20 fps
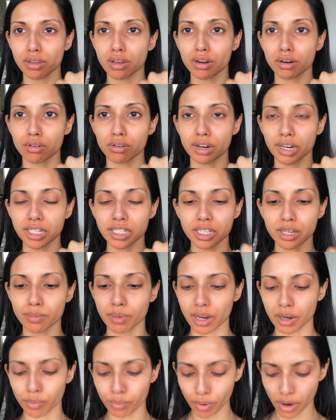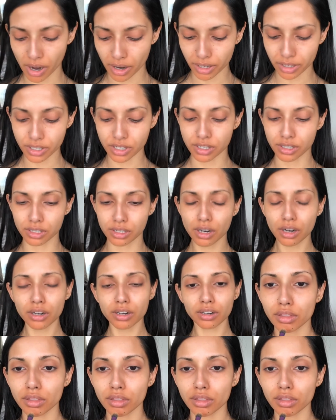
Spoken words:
a crazy amount of product to start.